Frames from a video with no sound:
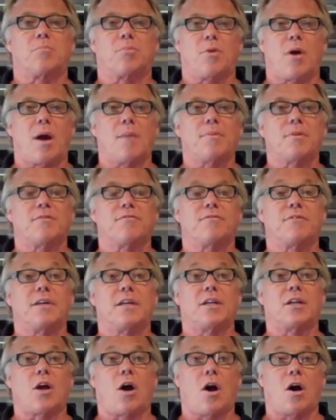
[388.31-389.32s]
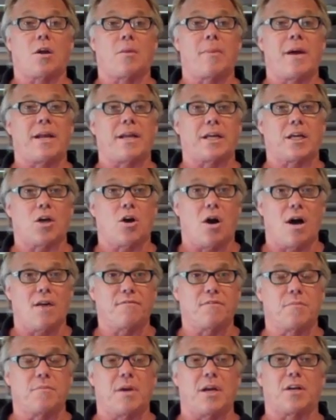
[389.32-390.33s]
properly feed an automatic
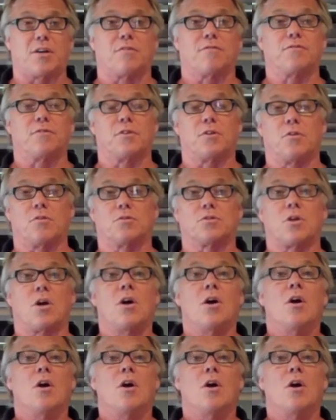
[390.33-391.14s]
coffee maker for those